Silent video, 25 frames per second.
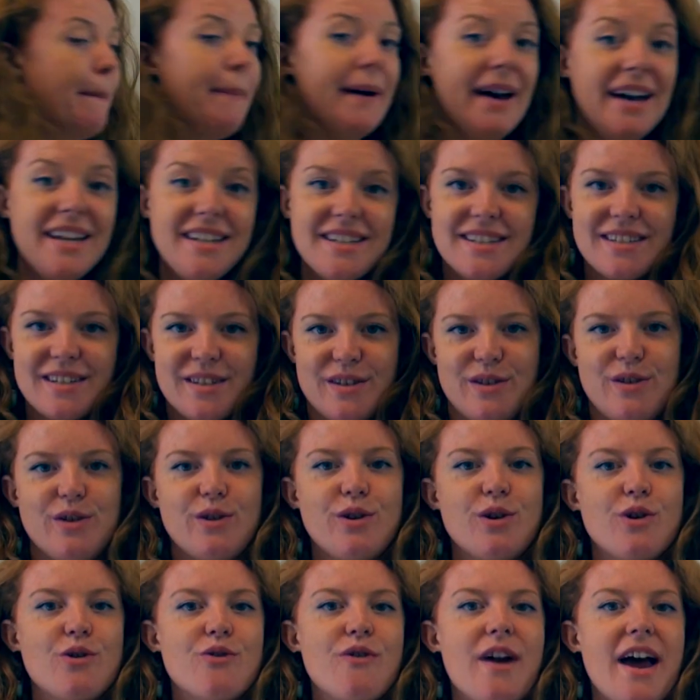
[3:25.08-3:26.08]
but the
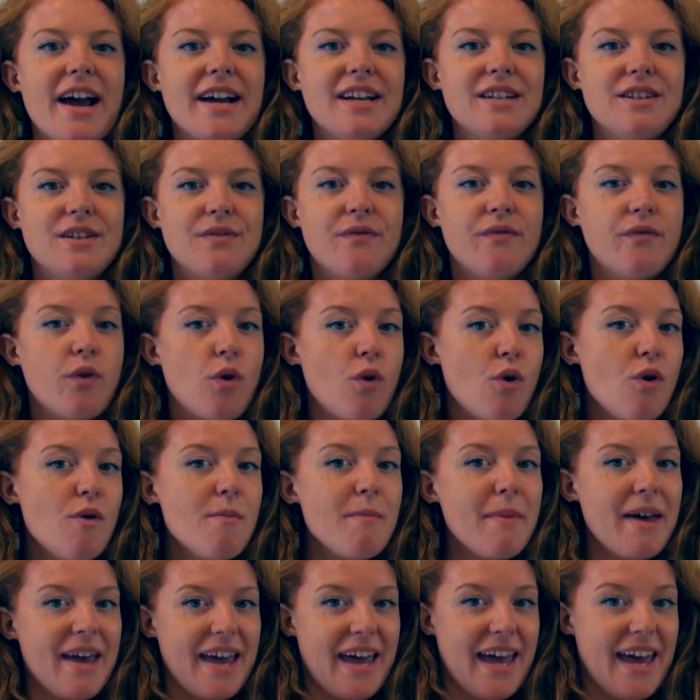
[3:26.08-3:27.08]
correct
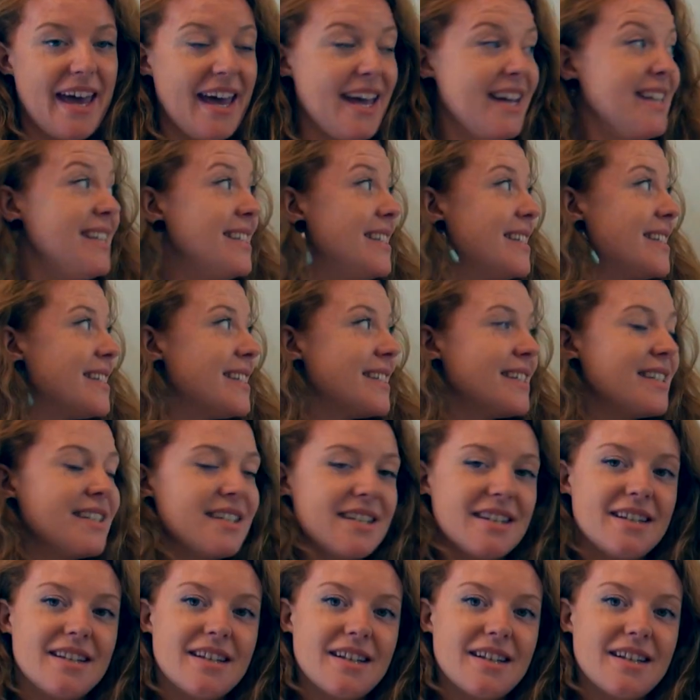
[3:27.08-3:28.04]
form is